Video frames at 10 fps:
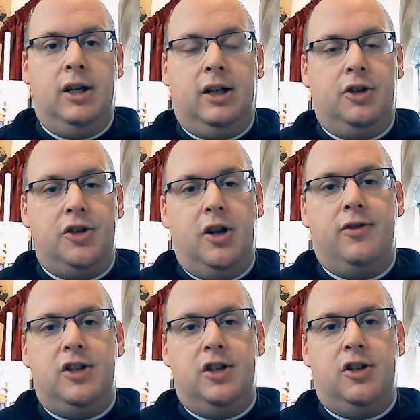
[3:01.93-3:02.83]
little
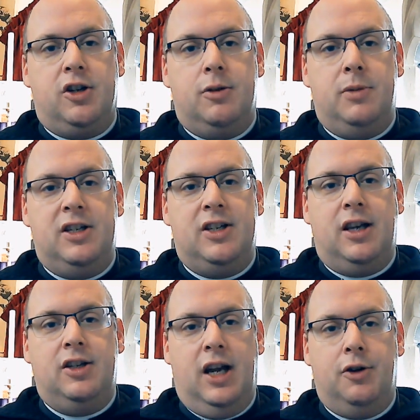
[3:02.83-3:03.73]
services that can be
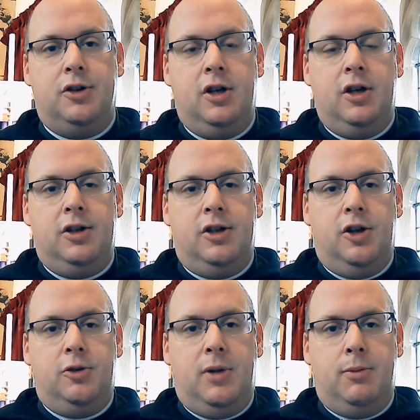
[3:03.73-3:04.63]
sent out to
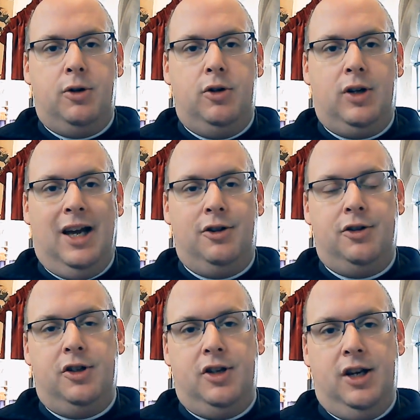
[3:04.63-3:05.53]
those people who
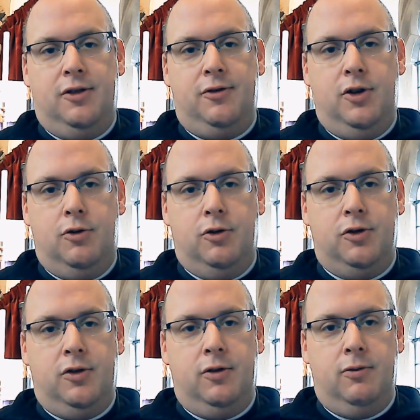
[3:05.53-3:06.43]
cannot attend
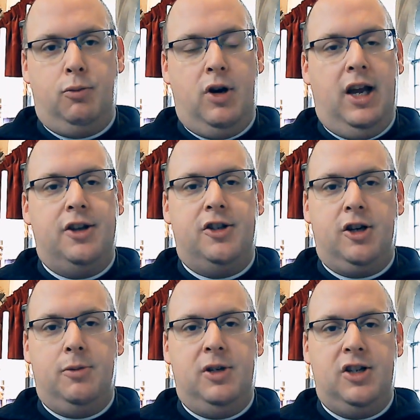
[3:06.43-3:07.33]
funerals, prayers that
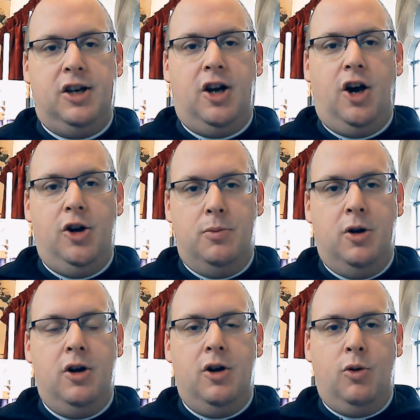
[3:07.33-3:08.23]
can be said at home
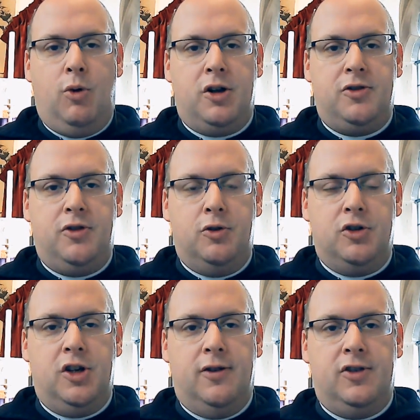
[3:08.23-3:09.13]
whilst funeral
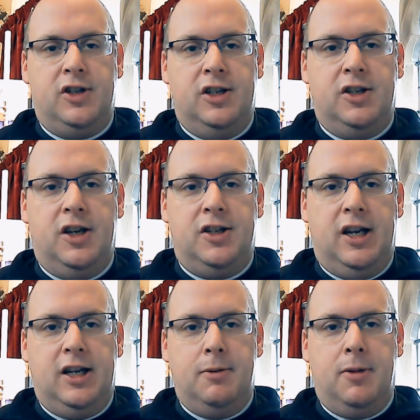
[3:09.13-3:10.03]
services are
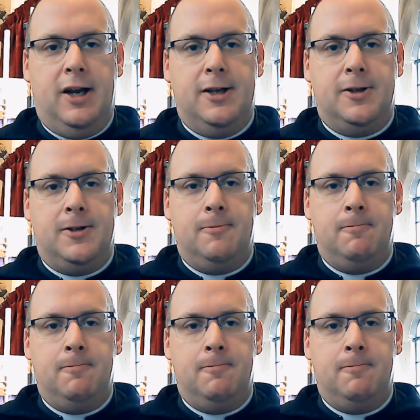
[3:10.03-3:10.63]
taking place.